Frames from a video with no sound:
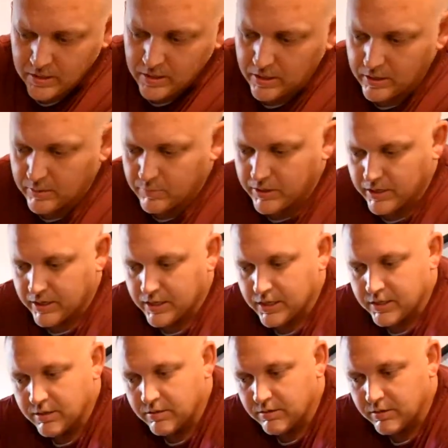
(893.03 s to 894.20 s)
and then we
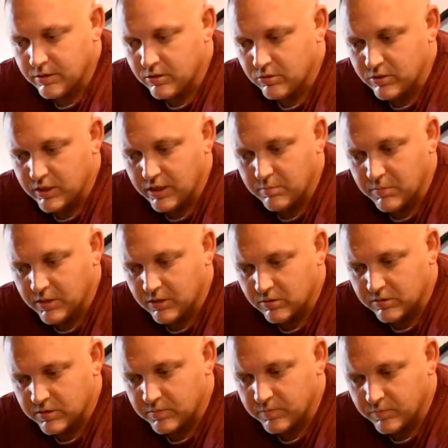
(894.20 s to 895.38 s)
had the two 10
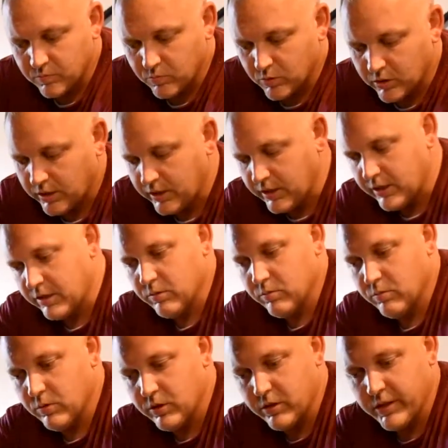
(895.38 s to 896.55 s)
mils, one here,
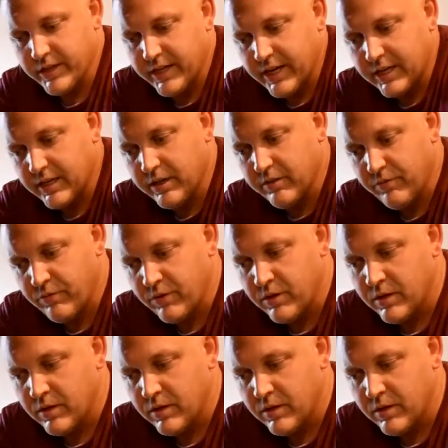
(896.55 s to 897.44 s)
one on the negative,